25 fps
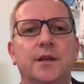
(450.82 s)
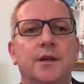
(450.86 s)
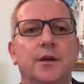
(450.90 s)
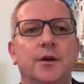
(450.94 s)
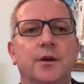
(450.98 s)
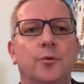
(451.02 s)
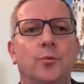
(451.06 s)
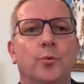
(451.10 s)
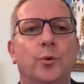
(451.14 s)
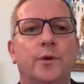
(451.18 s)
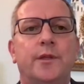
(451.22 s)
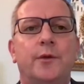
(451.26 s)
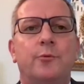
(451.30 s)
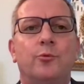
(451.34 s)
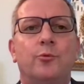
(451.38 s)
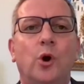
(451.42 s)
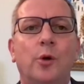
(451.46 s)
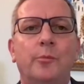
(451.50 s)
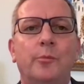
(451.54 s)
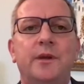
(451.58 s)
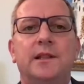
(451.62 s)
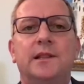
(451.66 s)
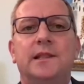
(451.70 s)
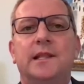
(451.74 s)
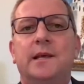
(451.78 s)
With
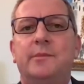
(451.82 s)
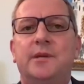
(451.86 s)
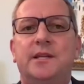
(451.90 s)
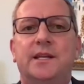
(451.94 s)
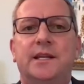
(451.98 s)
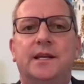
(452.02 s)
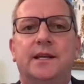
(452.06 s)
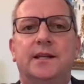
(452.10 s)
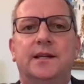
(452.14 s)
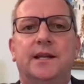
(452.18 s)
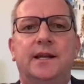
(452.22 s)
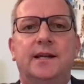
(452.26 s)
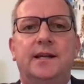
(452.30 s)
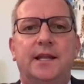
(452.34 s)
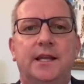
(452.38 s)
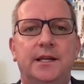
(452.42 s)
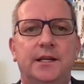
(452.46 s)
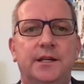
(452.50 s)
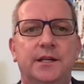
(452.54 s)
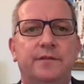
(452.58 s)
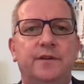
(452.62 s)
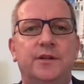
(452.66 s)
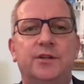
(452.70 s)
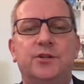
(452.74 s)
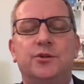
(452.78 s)
enrollment limited at
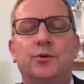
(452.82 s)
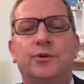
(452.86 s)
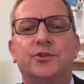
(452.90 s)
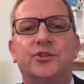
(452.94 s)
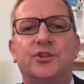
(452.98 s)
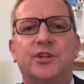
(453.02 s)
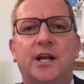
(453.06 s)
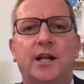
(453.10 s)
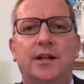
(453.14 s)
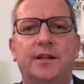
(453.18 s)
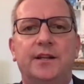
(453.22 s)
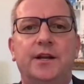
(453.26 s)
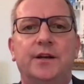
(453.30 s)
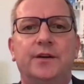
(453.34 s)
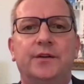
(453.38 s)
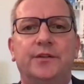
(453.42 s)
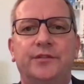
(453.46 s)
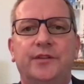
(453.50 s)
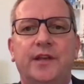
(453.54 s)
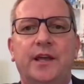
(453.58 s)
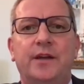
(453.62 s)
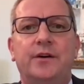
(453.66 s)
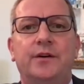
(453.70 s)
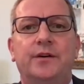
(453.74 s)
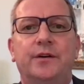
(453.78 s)
individual childcare
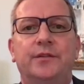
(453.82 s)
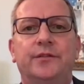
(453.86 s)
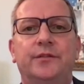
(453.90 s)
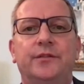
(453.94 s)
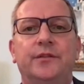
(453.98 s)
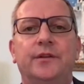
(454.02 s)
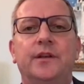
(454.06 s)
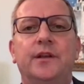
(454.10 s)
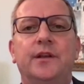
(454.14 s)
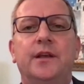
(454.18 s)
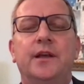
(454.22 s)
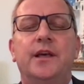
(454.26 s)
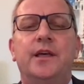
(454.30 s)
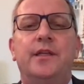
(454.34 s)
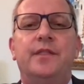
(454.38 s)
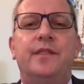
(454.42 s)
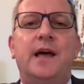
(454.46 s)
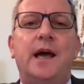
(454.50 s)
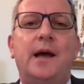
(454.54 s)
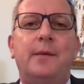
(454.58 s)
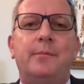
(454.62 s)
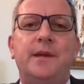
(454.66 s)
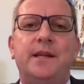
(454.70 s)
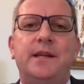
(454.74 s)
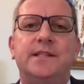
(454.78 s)
centers,
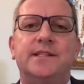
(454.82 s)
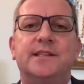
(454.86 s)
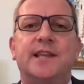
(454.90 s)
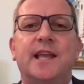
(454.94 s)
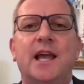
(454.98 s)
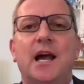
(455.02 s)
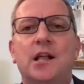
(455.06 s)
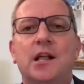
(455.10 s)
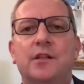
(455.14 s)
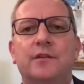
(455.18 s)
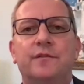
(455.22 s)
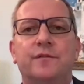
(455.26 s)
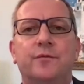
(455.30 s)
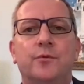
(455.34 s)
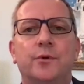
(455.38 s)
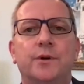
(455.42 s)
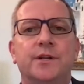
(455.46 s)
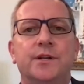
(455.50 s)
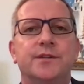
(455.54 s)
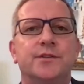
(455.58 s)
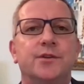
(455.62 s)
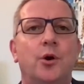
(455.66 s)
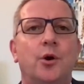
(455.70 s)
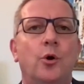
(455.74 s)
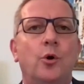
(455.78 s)
that means
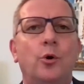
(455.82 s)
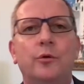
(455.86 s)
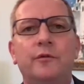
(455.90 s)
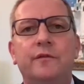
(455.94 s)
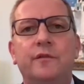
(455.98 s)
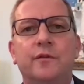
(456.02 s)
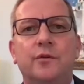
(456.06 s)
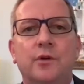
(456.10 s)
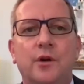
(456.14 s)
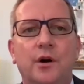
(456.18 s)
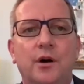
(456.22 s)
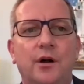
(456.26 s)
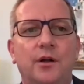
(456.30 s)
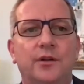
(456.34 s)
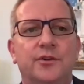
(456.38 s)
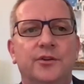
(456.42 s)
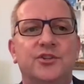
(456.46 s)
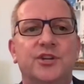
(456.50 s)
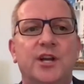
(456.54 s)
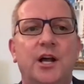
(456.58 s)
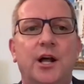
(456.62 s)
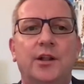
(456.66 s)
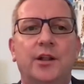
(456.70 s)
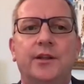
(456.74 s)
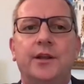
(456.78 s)
California's overall
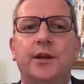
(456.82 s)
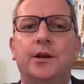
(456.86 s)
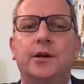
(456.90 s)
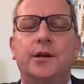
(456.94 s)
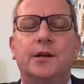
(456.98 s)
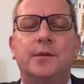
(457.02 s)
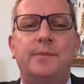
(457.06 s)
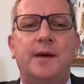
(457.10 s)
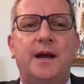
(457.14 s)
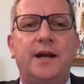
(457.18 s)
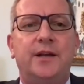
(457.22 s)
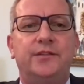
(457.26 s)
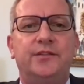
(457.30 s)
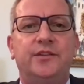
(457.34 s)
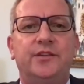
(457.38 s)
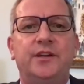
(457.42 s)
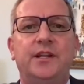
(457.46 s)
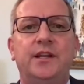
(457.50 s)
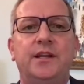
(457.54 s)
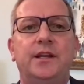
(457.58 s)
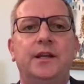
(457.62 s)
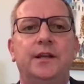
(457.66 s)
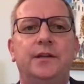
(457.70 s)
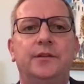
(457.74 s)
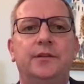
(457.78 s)
childcare
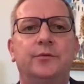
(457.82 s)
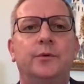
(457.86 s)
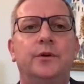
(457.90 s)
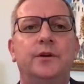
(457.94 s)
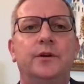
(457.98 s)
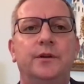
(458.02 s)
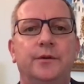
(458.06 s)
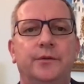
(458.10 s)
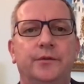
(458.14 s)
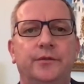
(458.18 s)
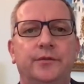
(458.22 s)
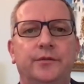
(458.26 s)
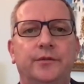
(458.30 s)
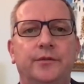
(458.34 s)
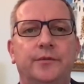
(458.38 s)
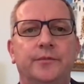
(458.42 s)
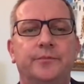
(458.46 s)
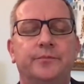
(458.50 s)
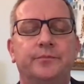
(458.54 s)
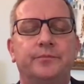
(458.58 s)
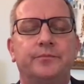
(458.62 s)
capacity is reduced.